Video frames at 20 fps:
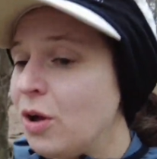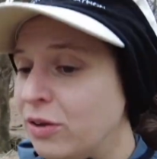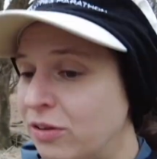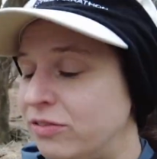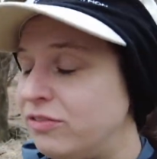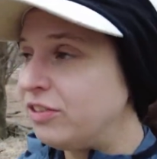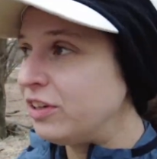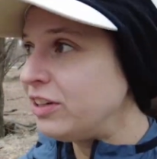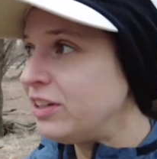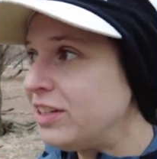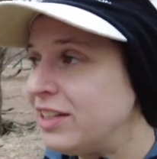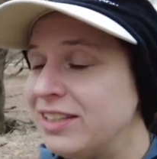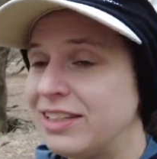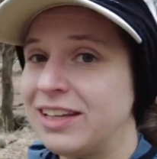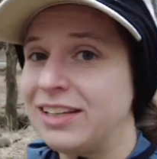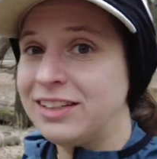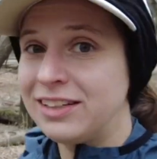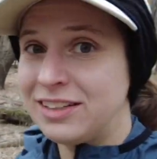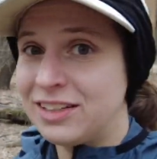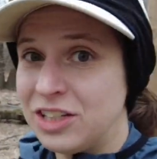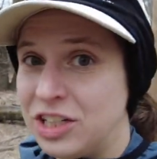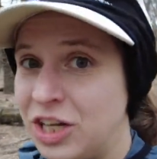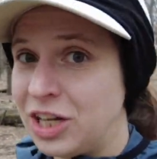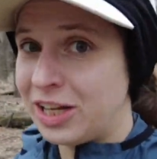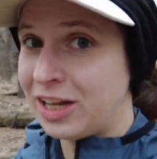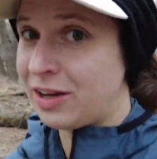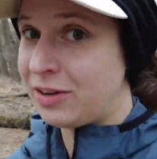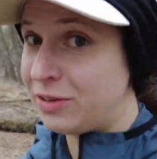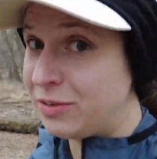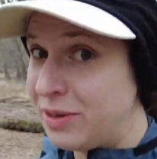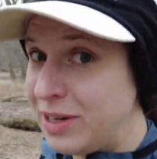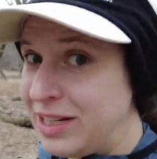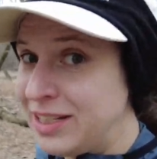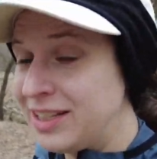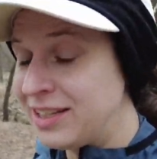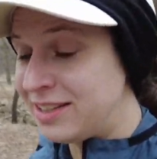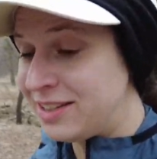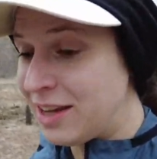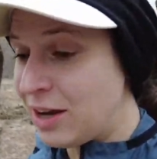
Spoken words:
I'm very excited to check out a race in